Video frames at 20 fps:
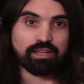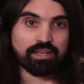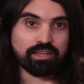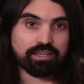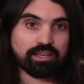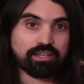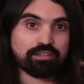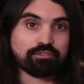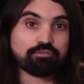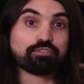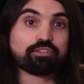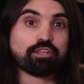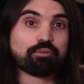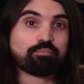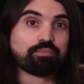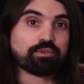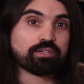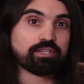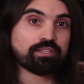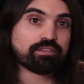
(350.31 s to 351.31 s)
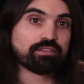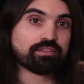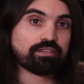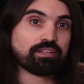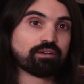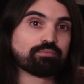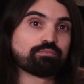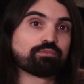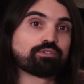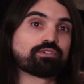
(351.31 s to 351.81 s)
Again, the beat
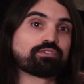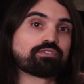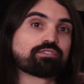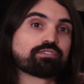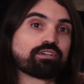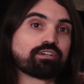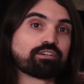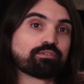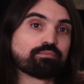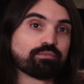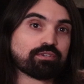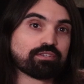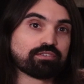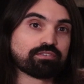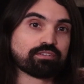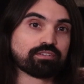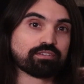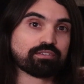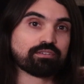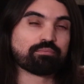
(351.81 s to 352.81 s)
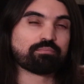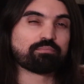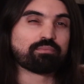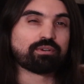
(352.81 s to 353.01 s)
numbers are missing,